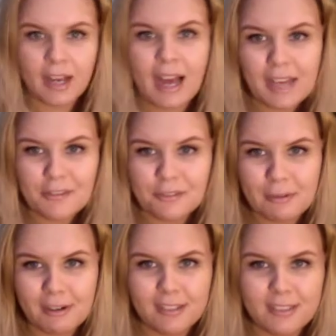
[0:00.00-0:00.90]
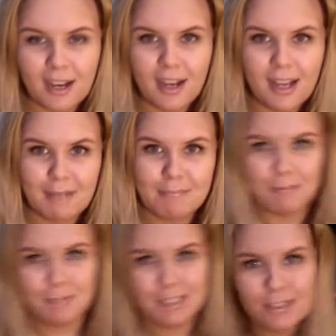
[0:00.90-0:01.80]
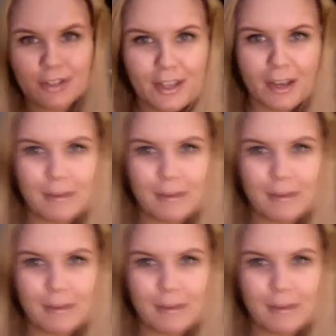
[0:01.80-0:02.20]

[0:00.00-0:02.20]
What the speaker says: Hi everyone, I'm really sorry that I've